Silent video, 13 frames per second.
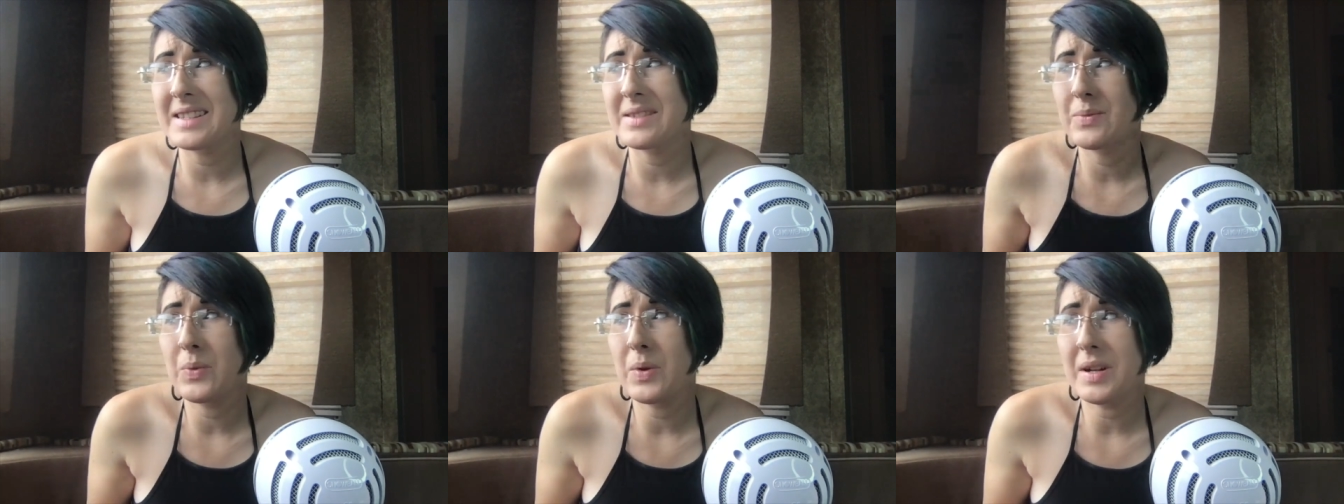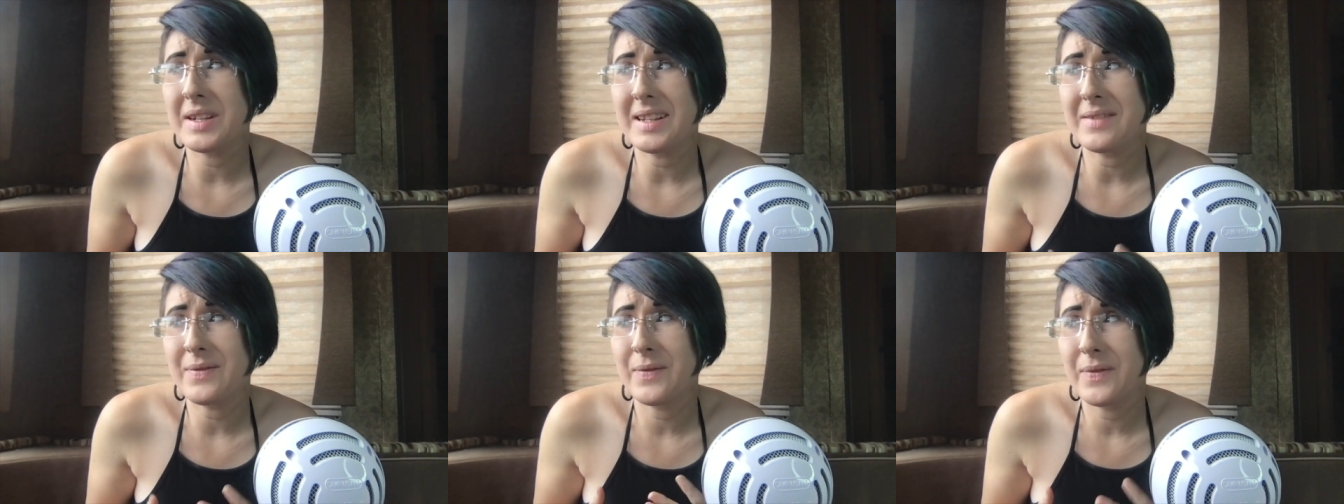is what
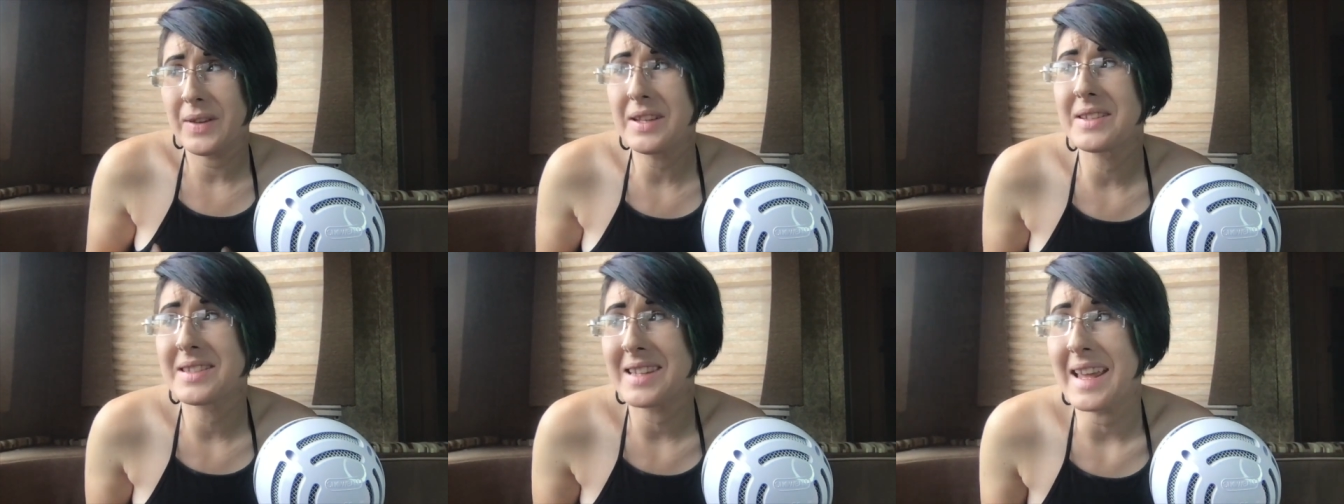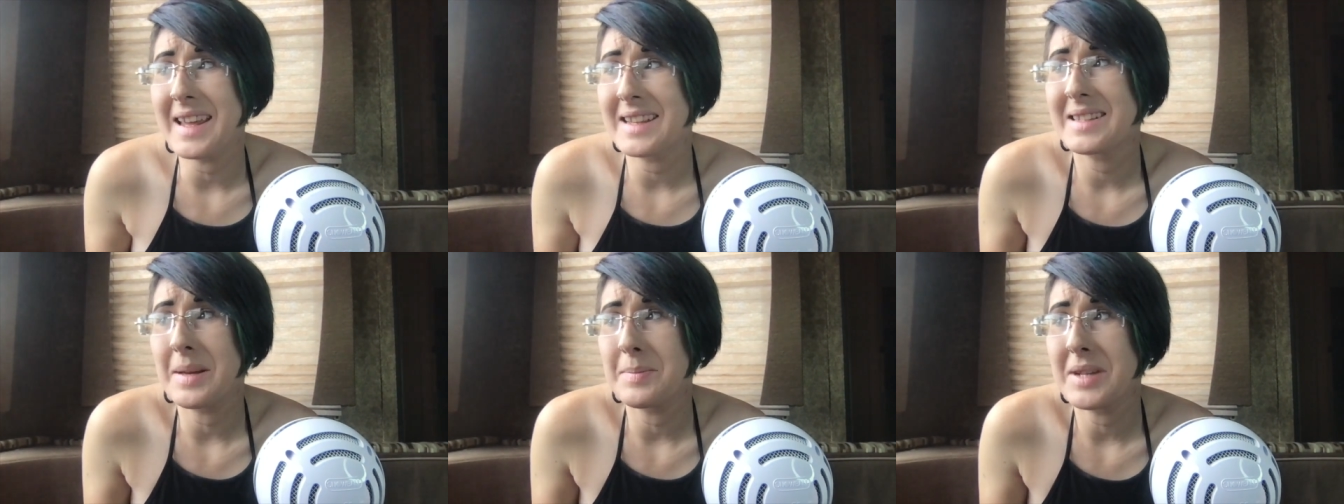it feels like
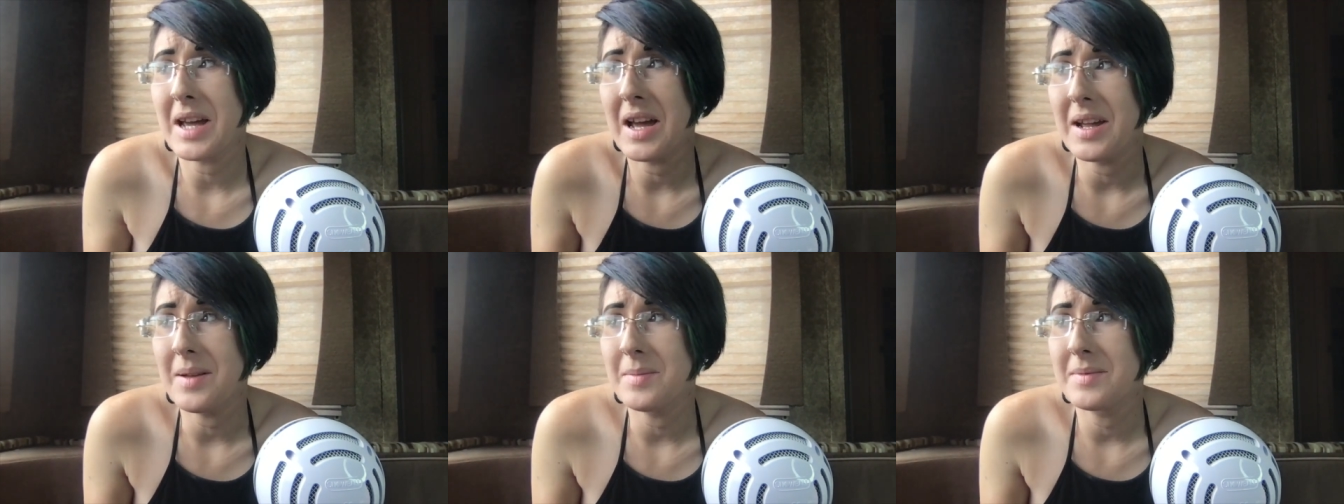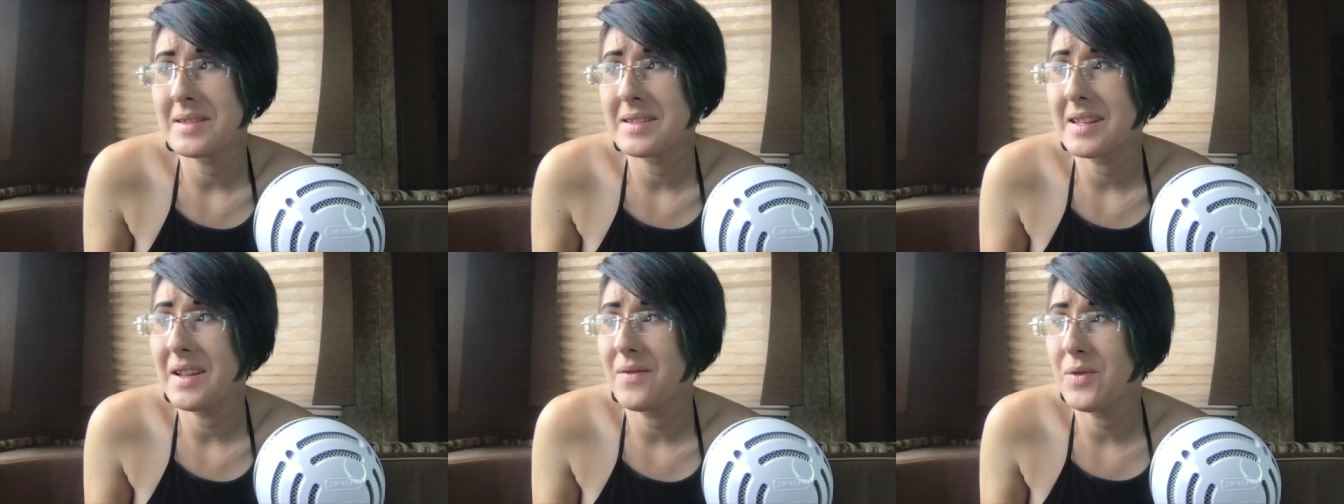sometimes
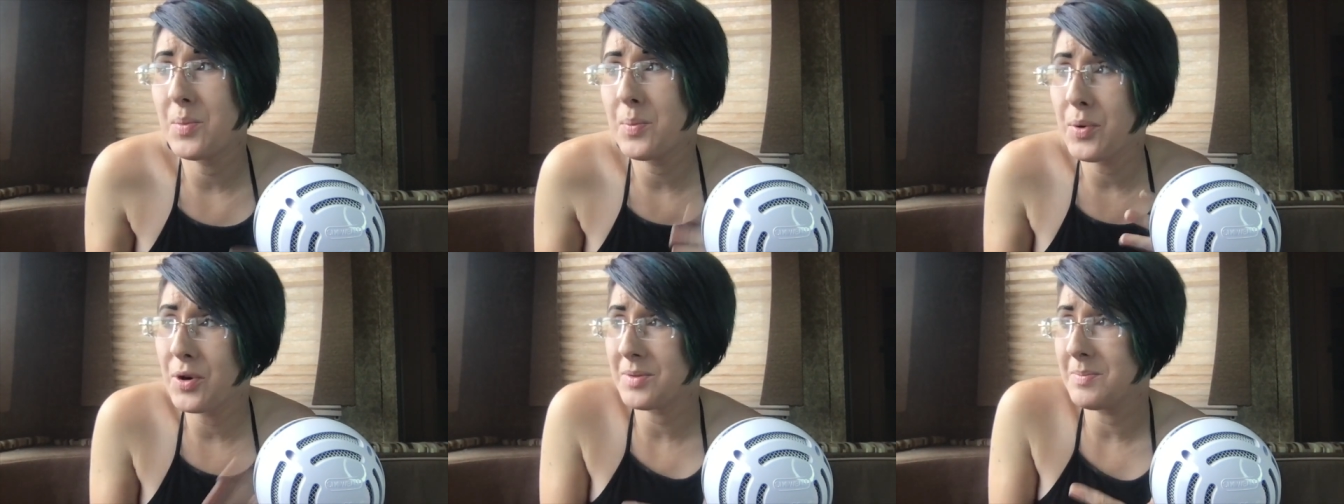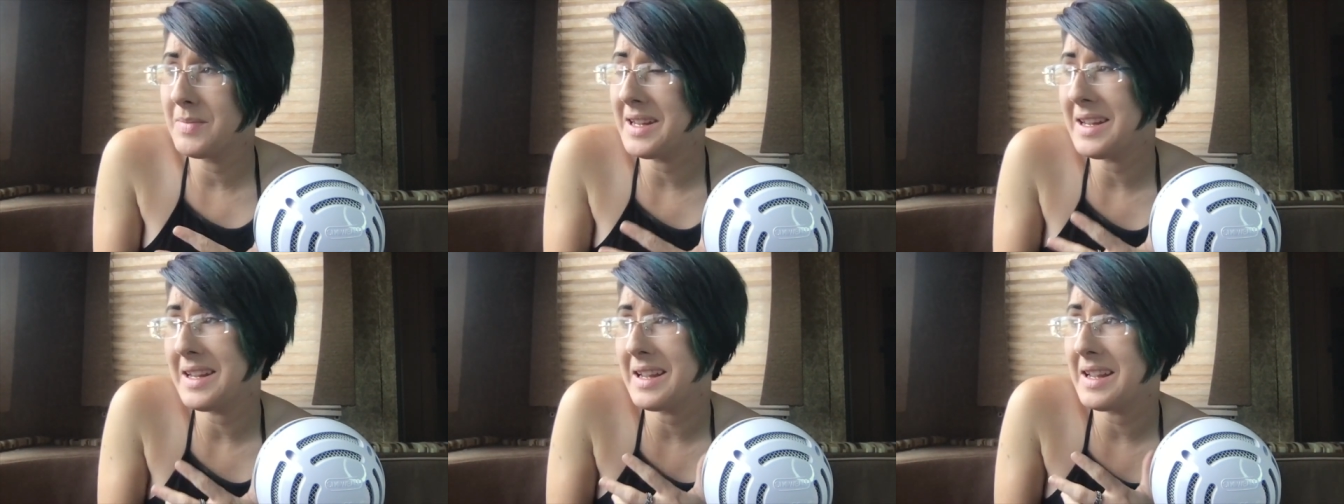if you put
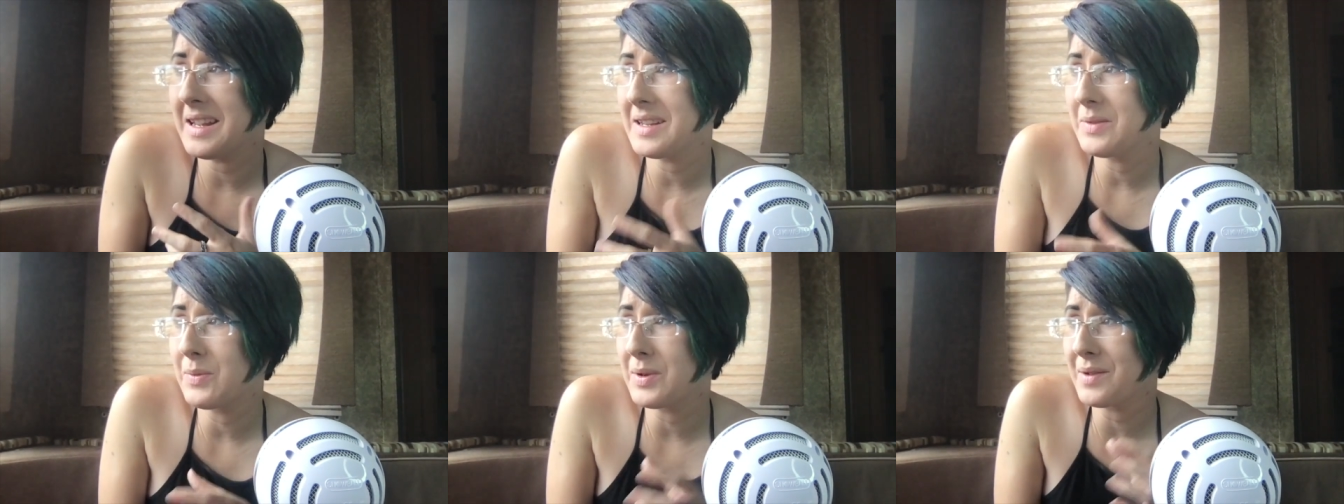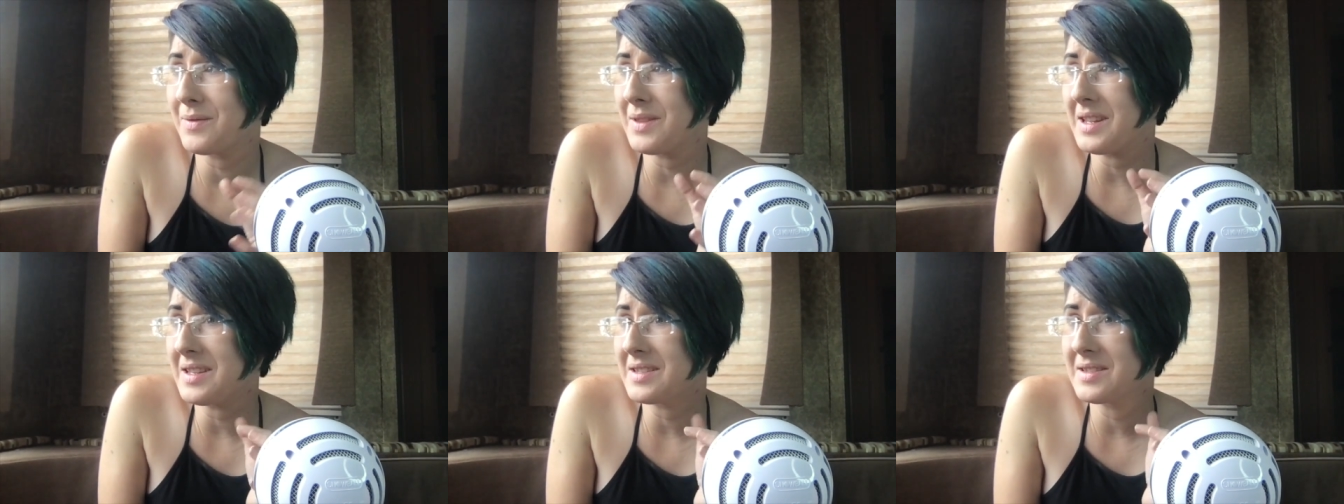me in one of
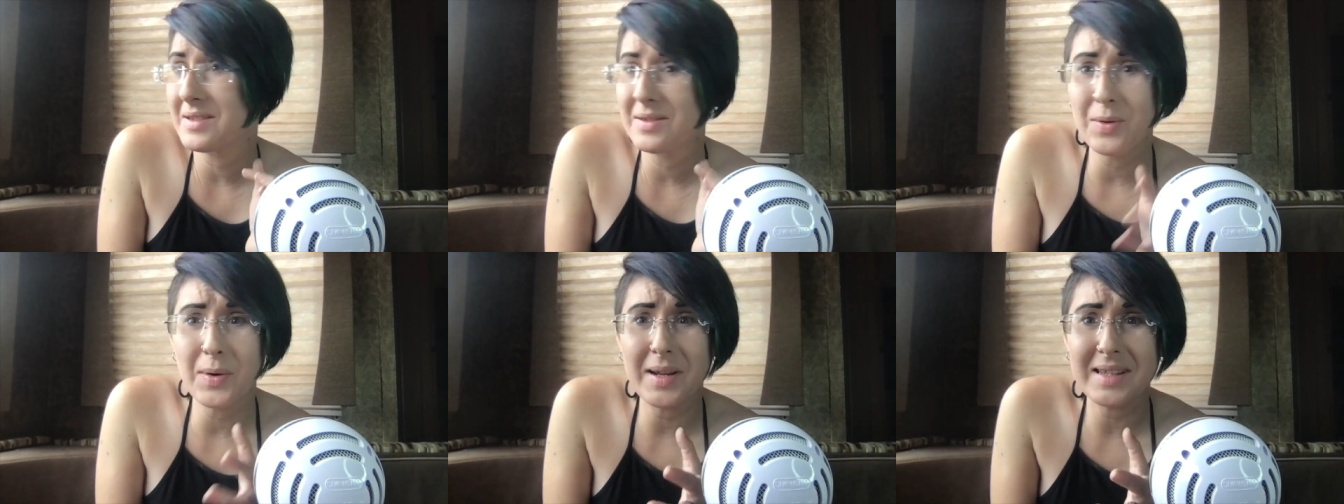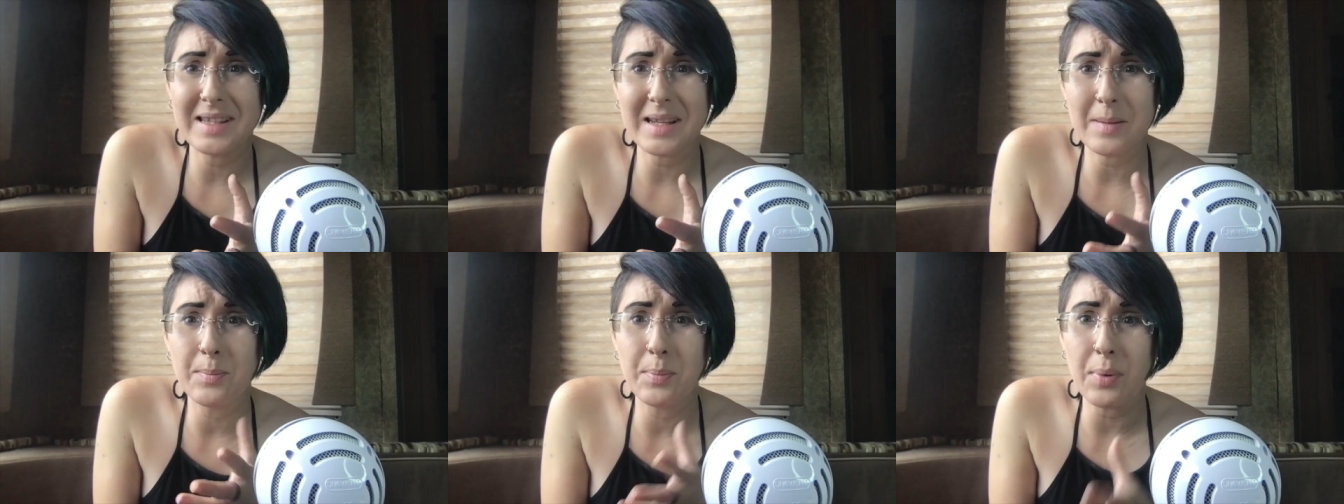these noisy